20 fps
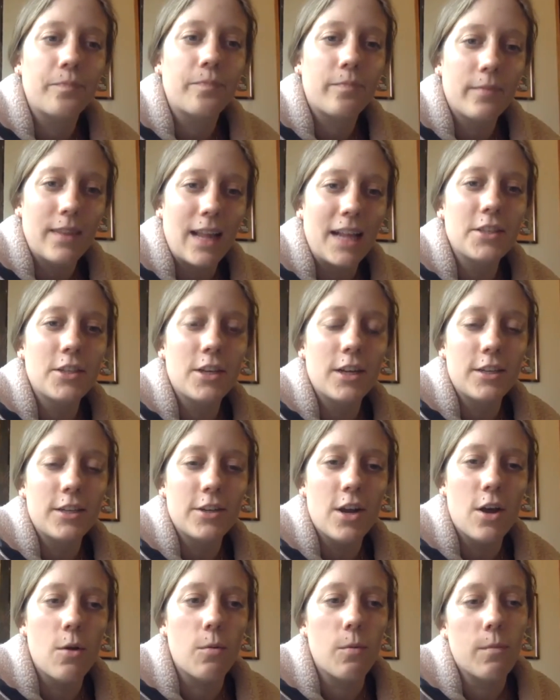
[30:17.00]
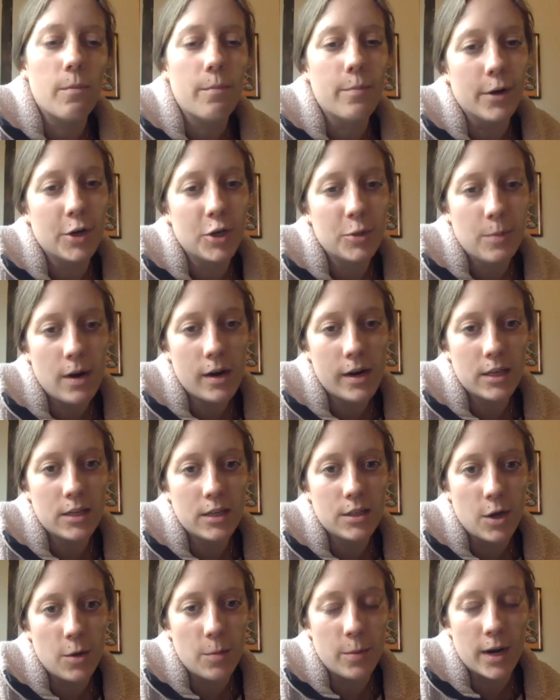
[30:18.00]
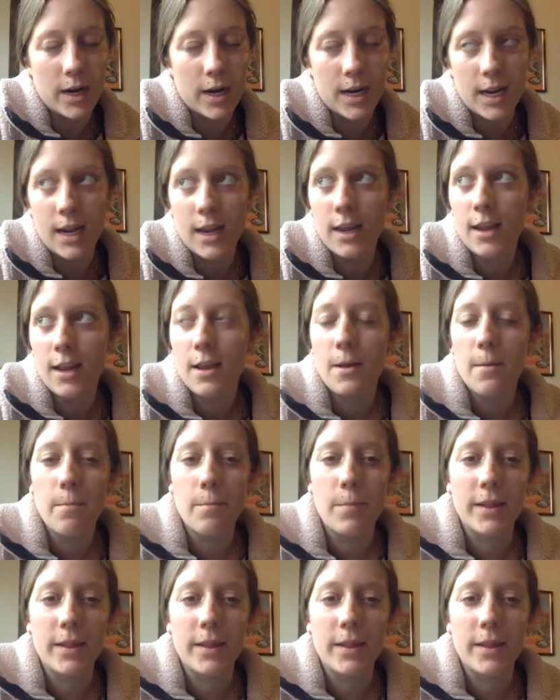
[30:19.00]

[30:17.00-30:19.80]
That's good to know. Birch bark is so pretty. But